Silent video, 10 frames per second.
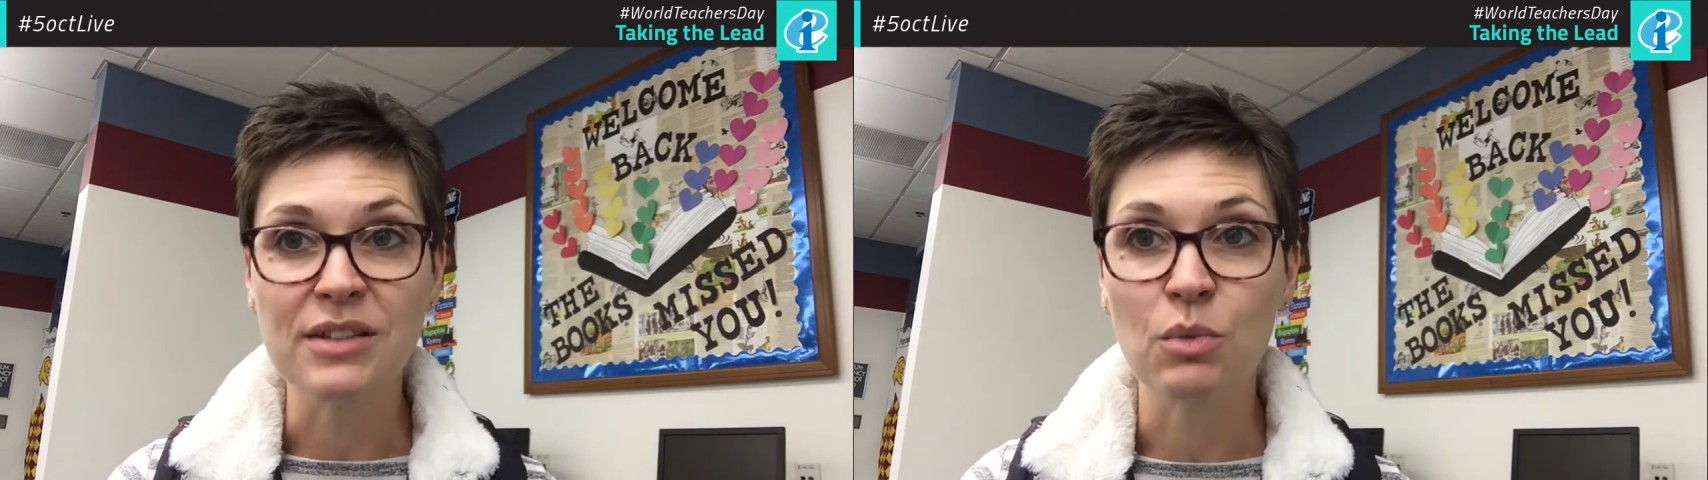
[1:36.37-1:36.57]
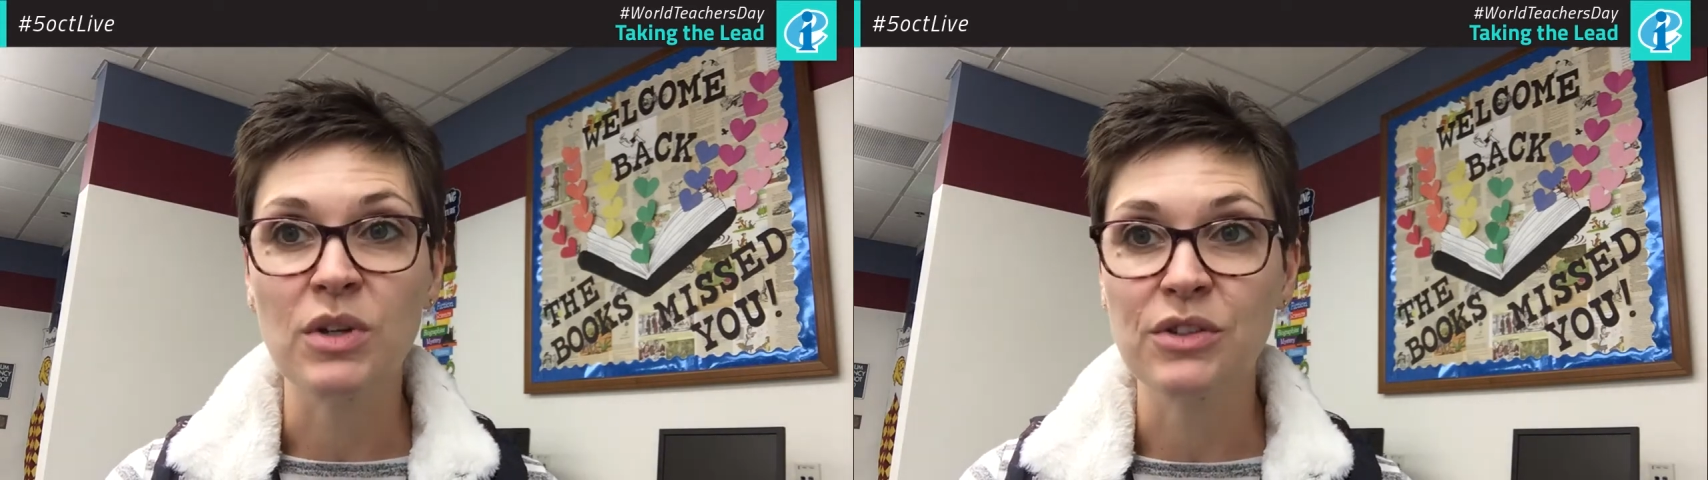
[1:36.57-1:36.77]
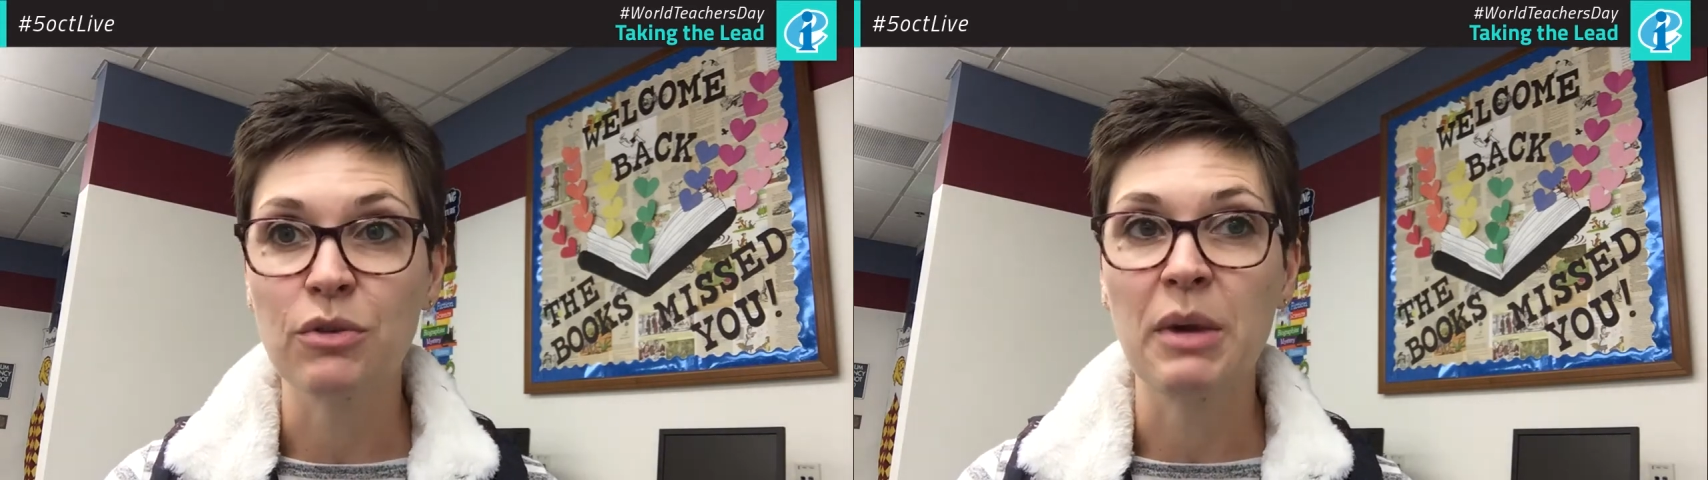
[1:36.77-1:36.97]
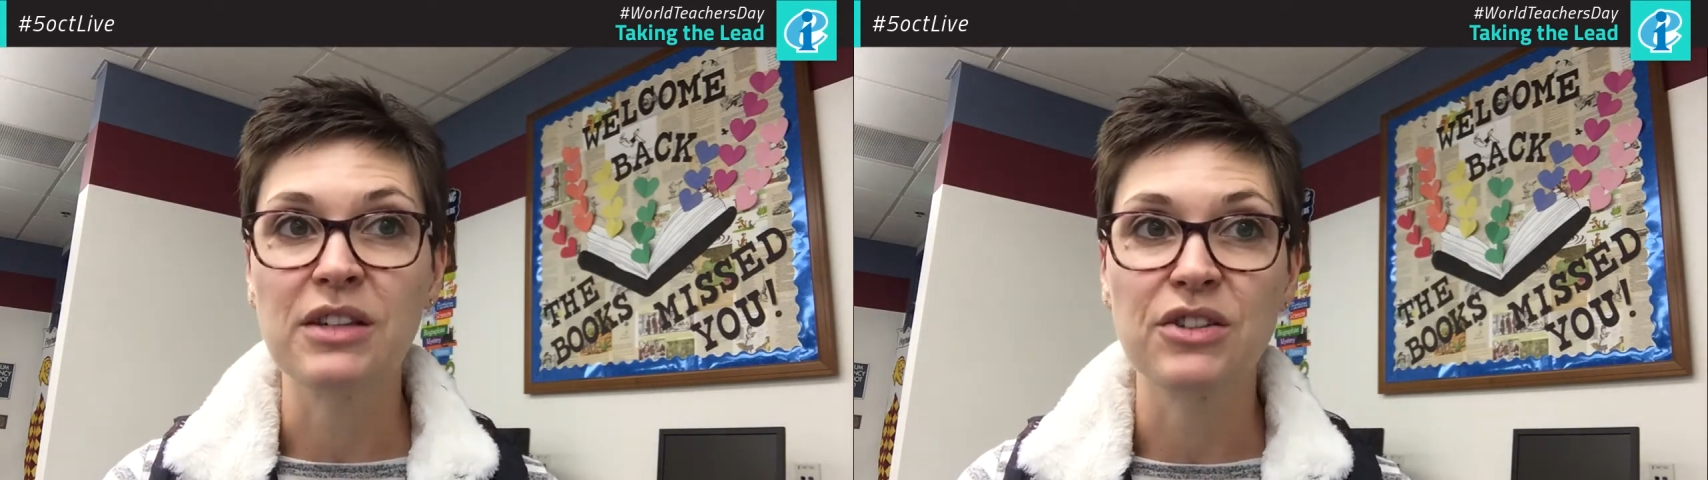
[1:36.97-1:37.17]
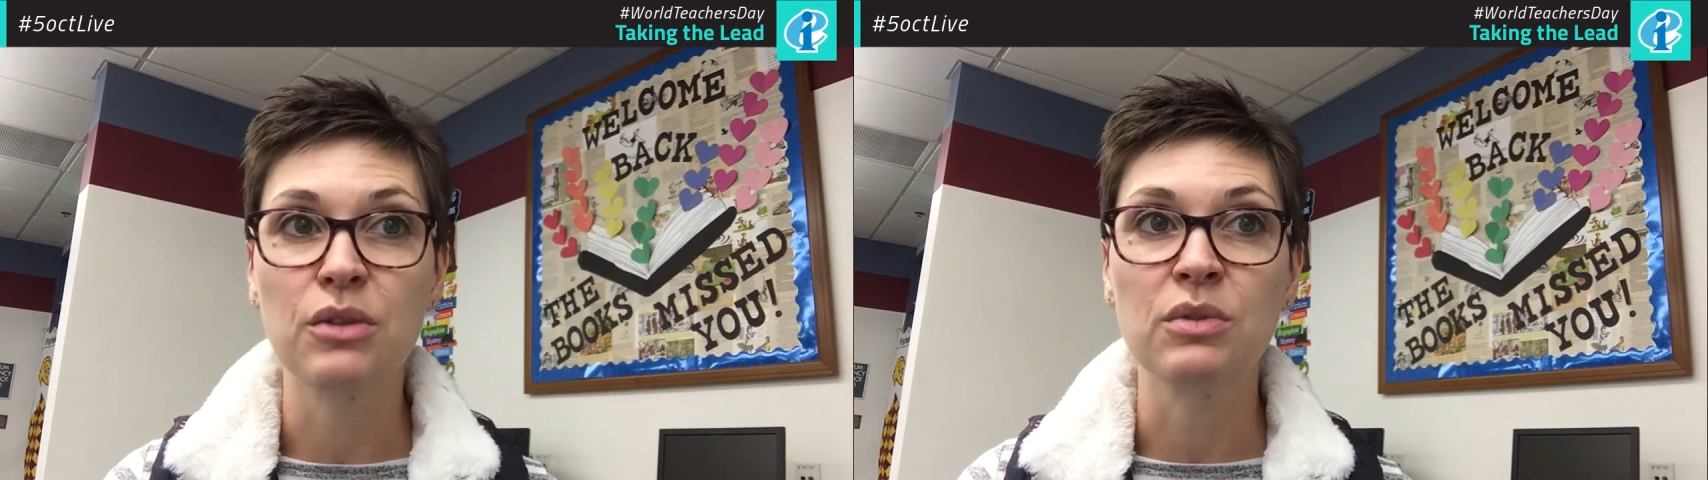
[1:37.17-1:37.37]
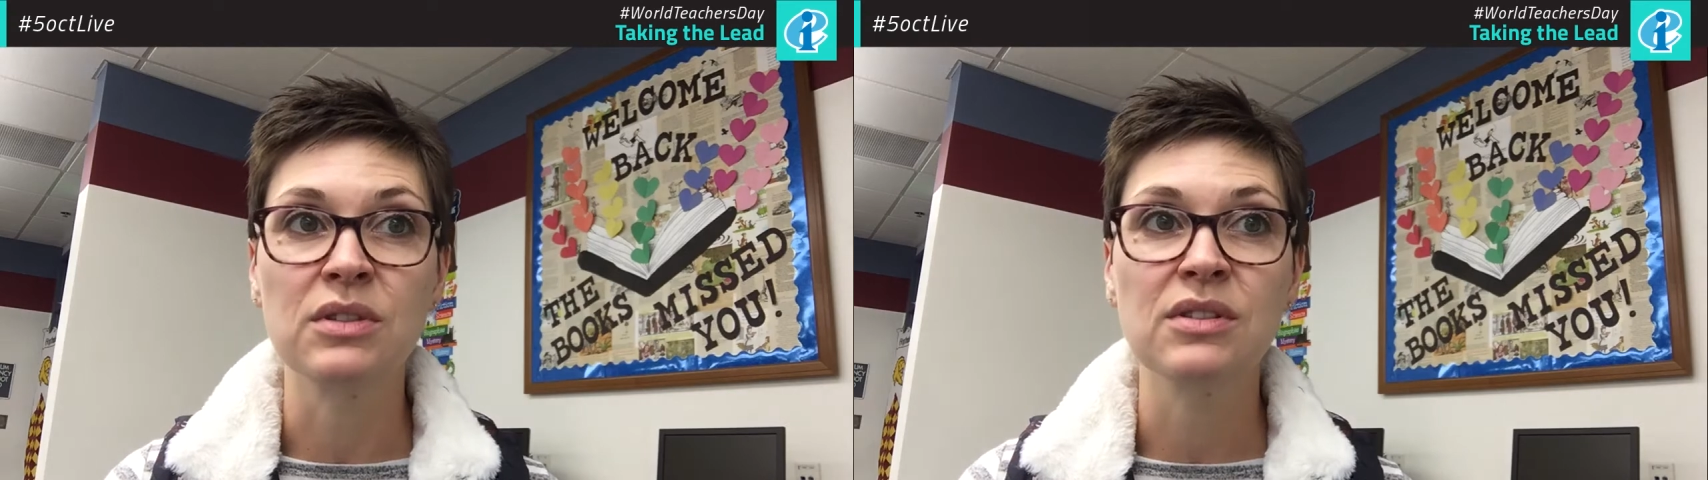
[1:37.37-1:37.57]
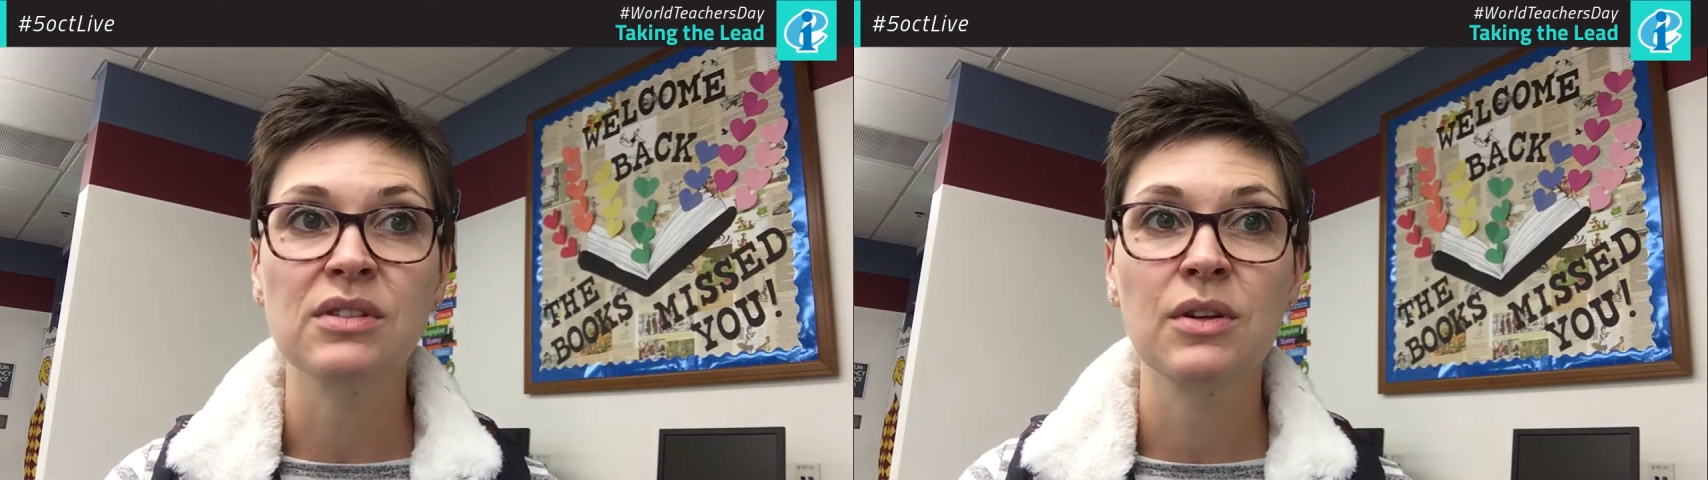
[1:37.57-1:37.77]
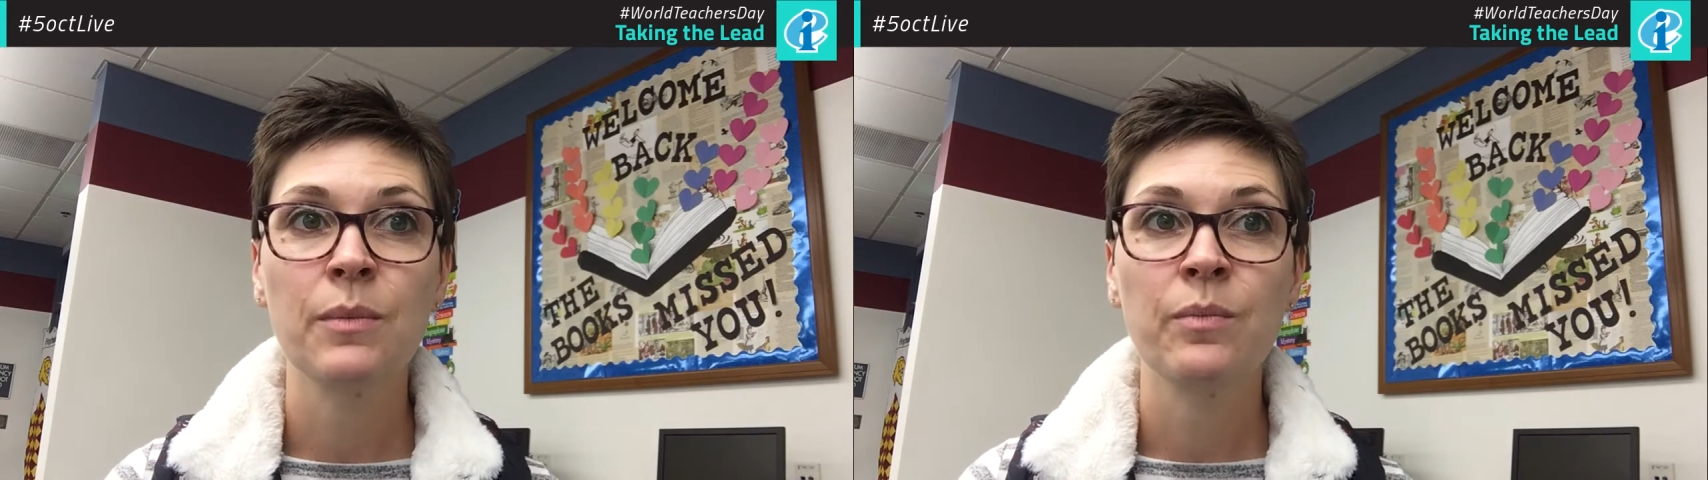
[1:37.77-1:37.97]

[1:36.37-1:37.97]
it was for my students.